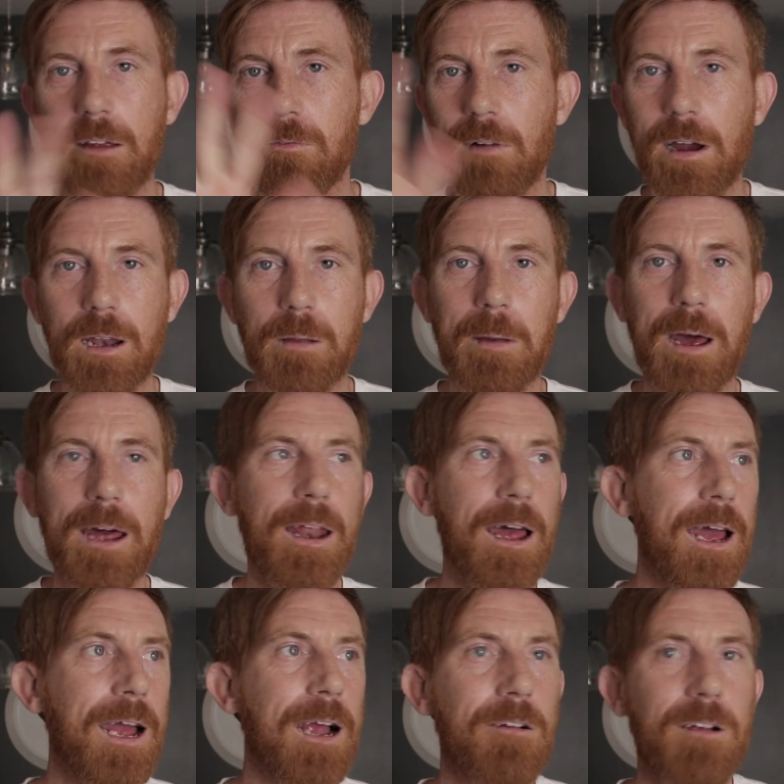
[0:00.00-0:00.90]
round about
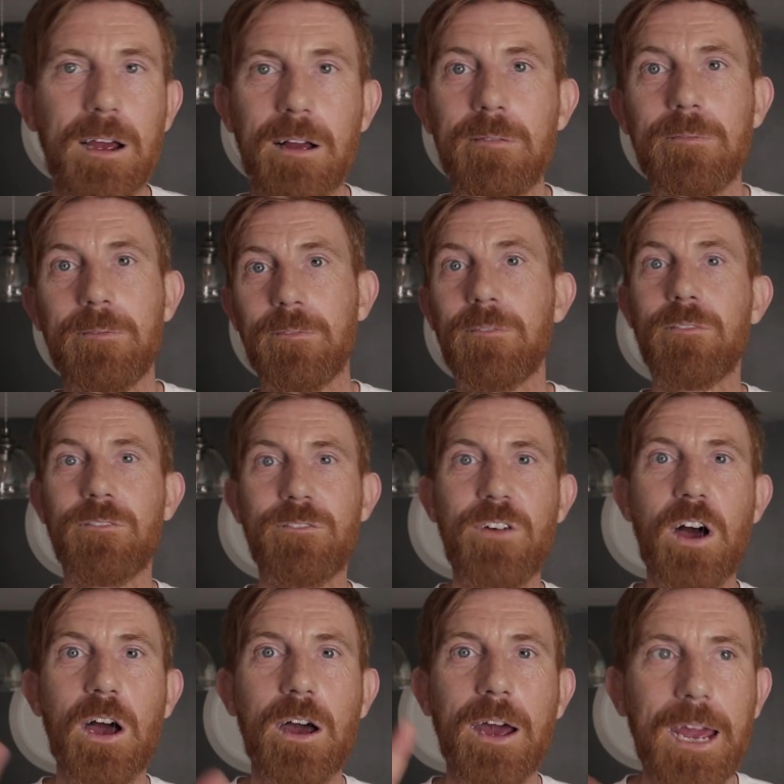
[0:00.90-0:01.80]
that area.
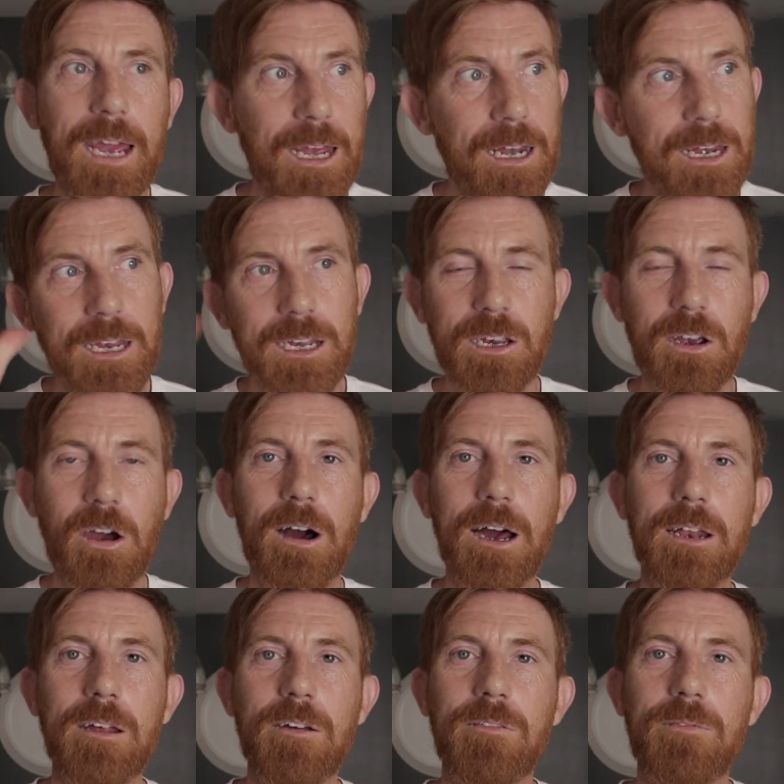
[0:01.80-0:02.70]
13 is
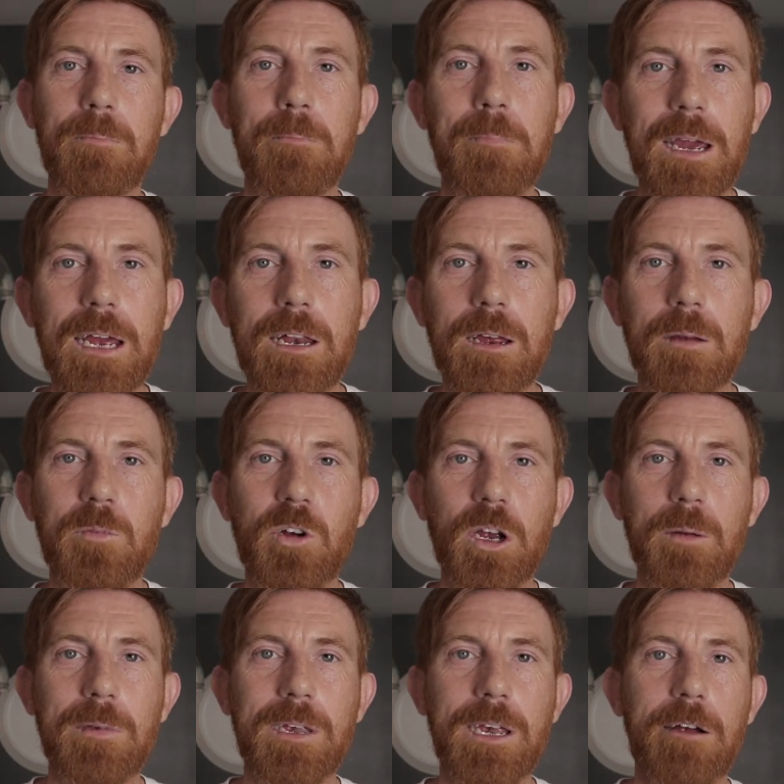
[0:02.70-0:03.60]
kind of
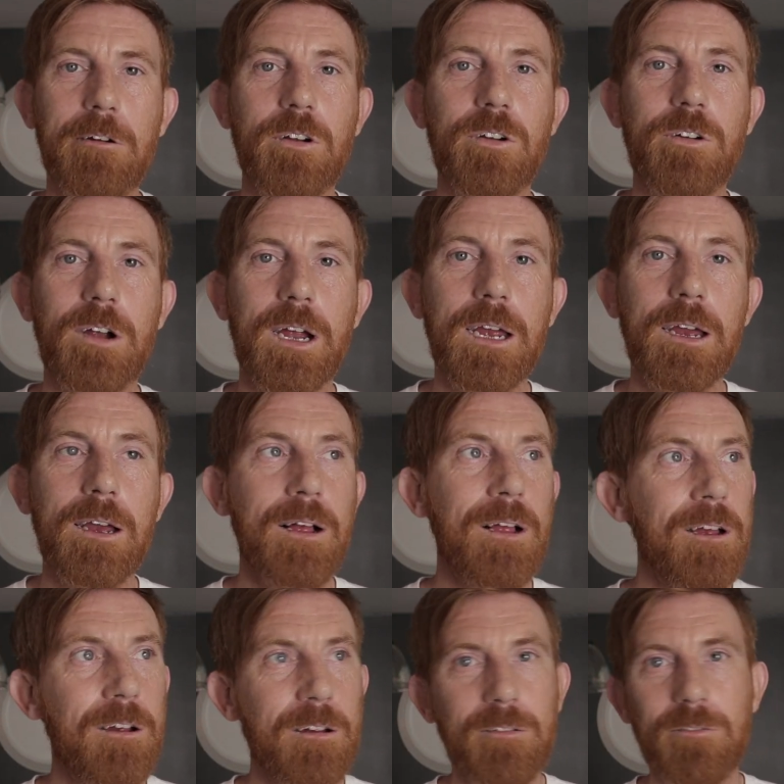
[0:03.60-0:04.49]
mediumship territory.
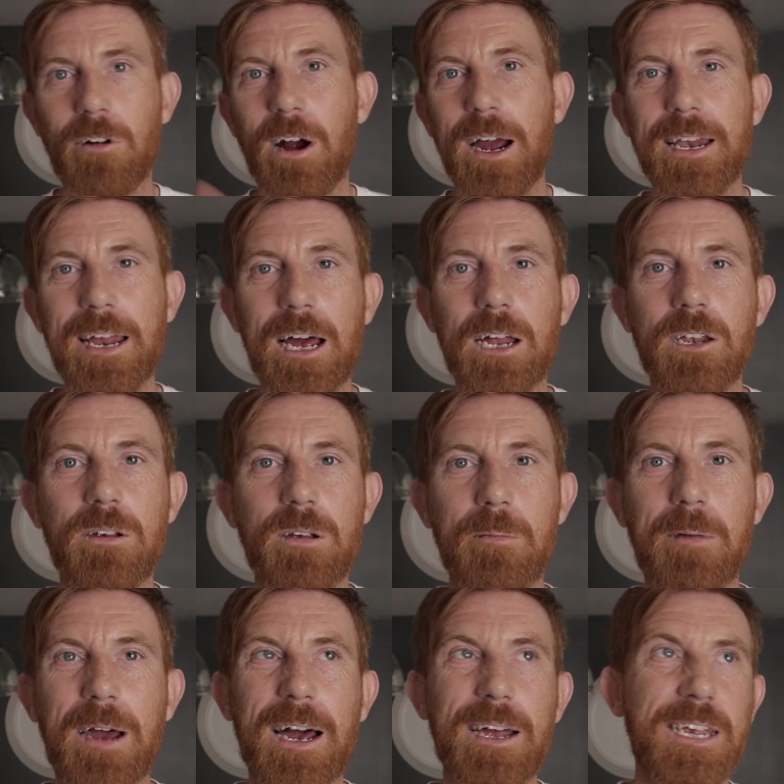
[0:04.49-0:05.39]
Right down to
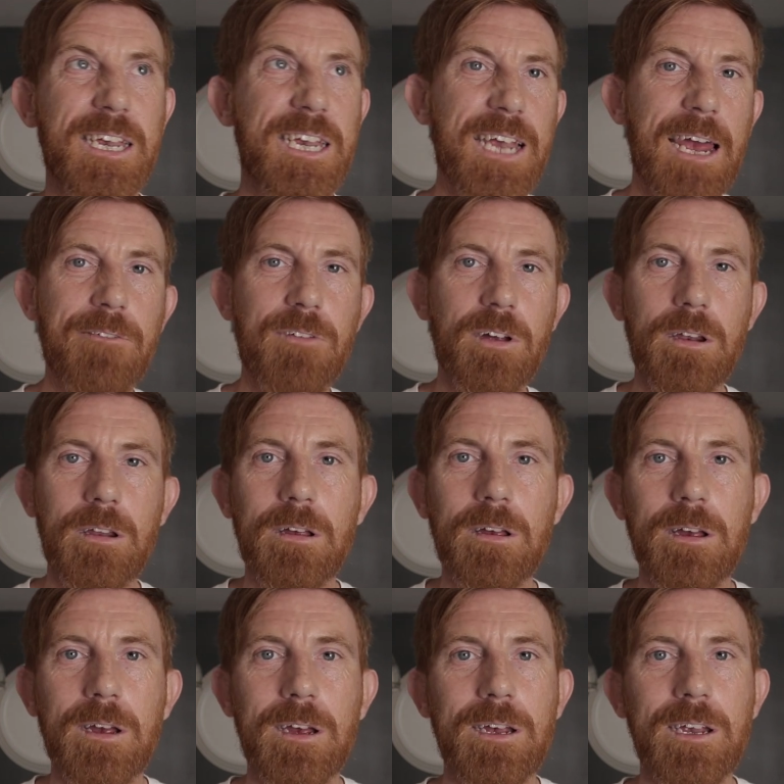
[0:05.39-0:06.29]
about 7.
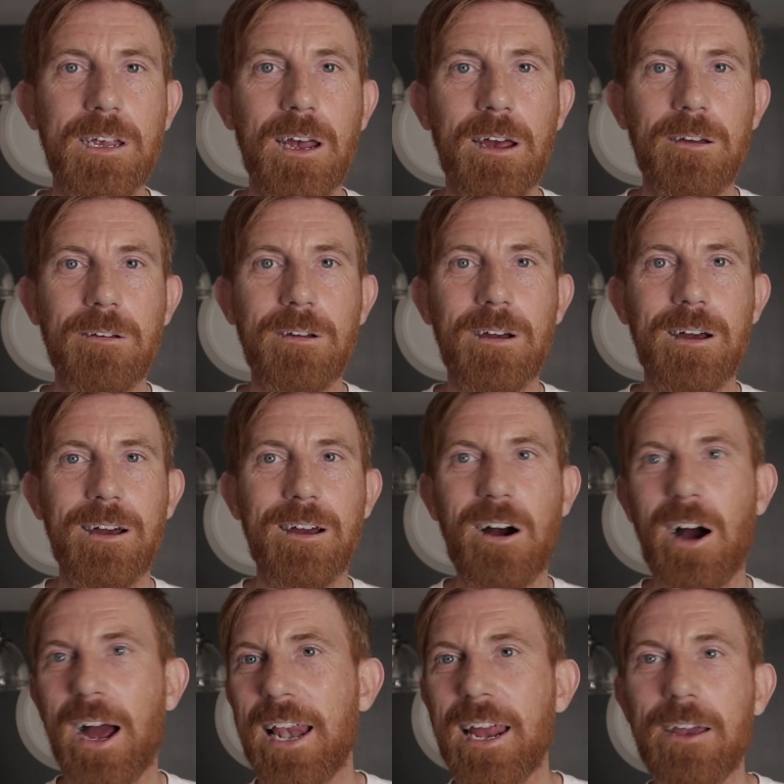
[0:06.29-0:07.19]

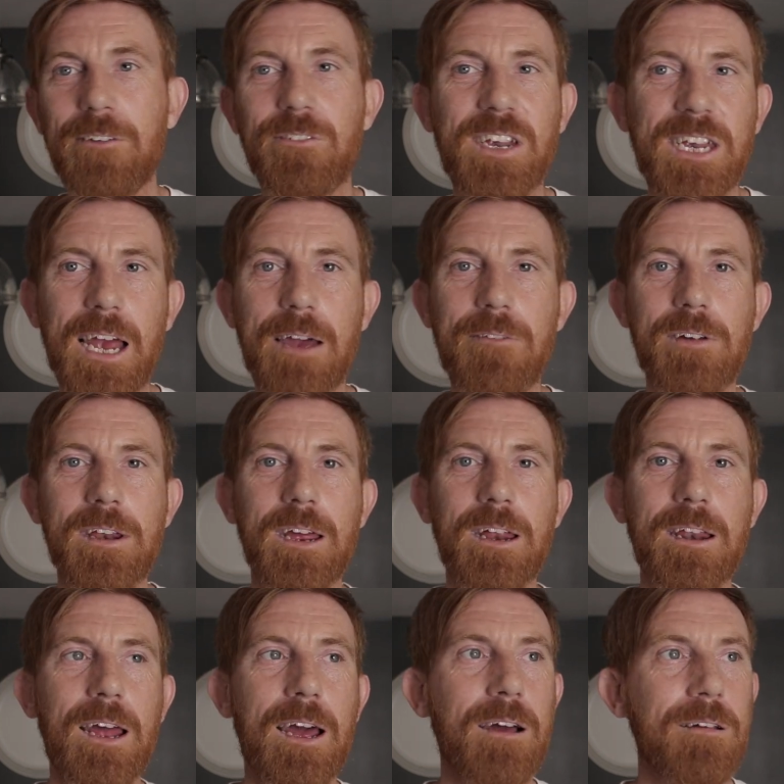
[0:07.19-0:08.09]
So I leave 7
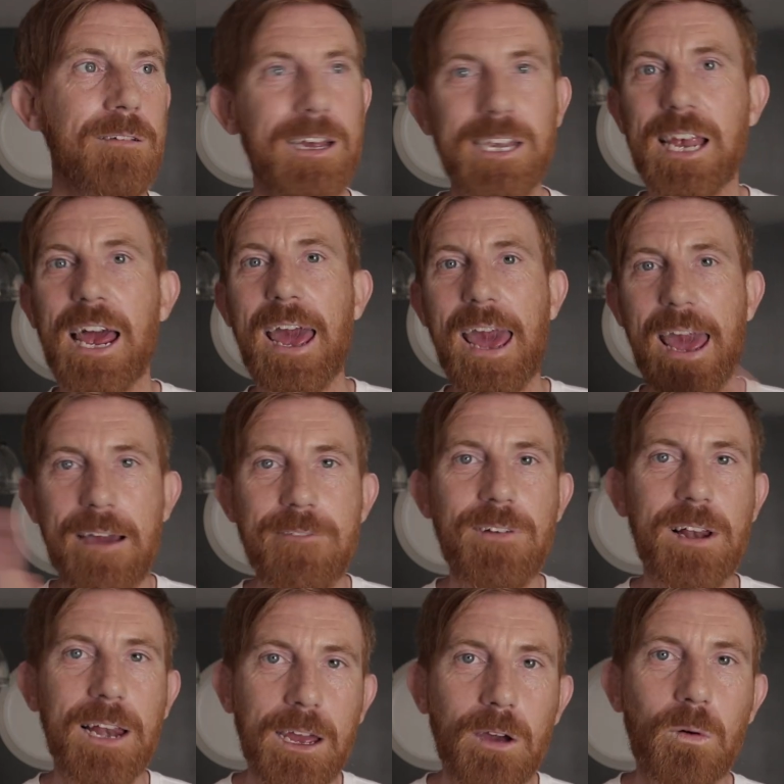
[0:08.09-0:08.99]
in there. That's a
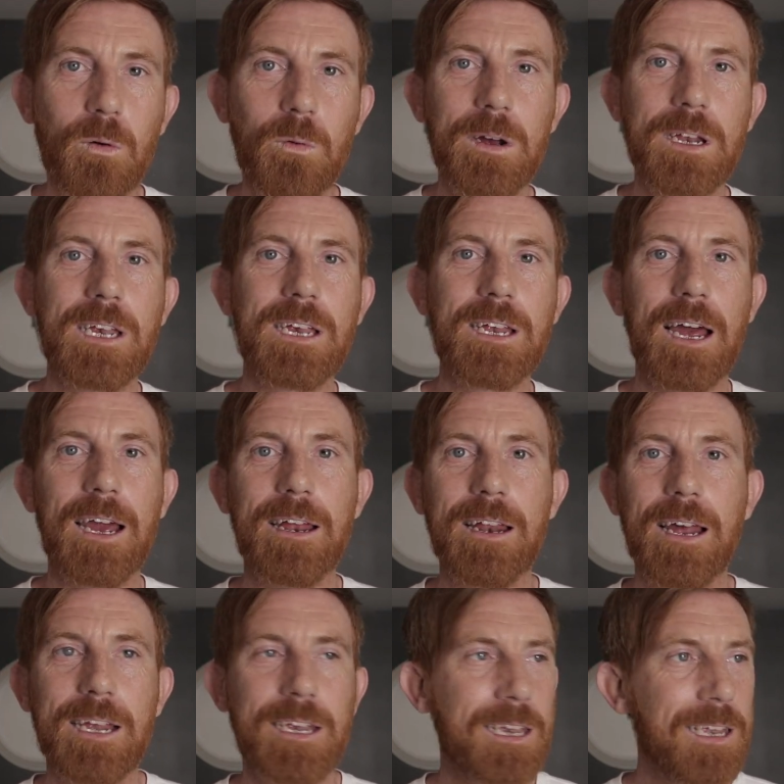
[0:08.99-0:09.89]
heavily altered state.
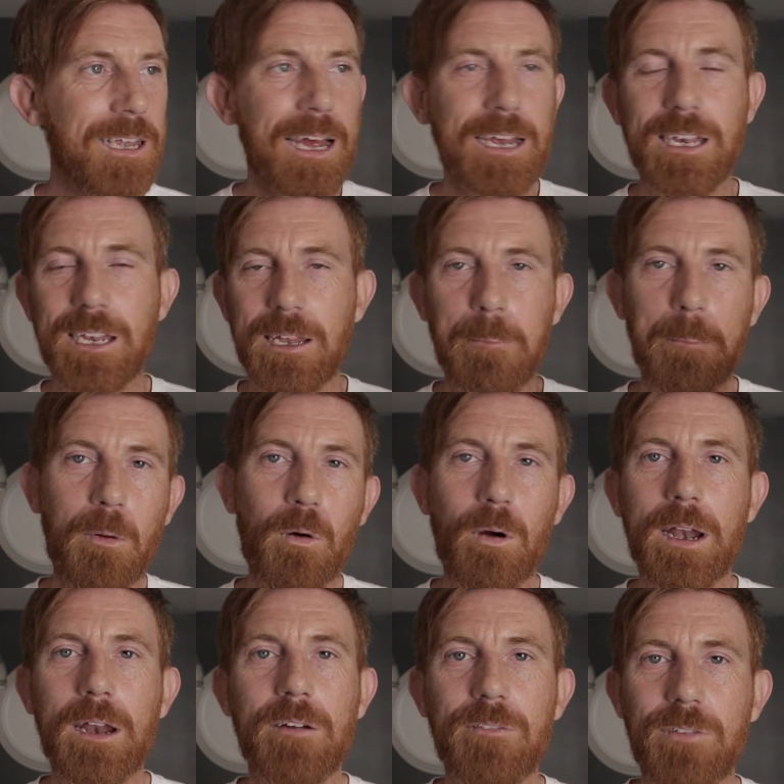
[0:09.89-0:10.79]
That's the
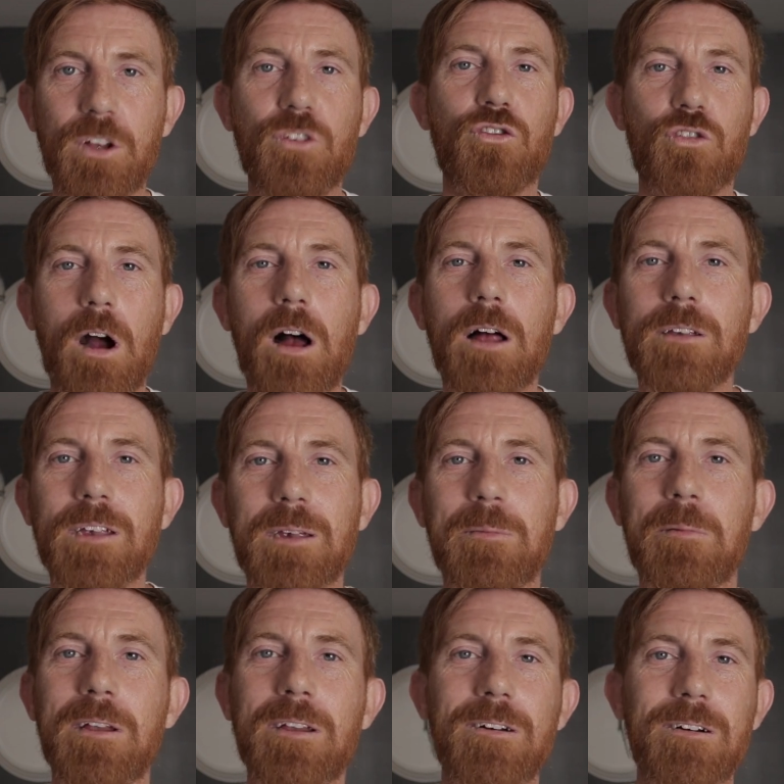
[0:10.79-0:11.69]
point of
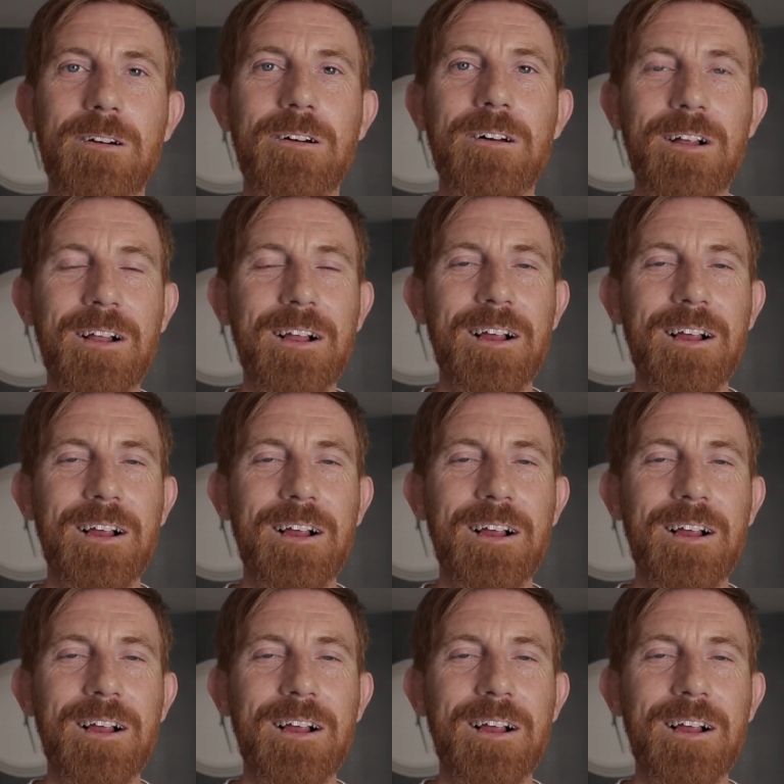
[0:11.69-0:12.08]
entrancement, or...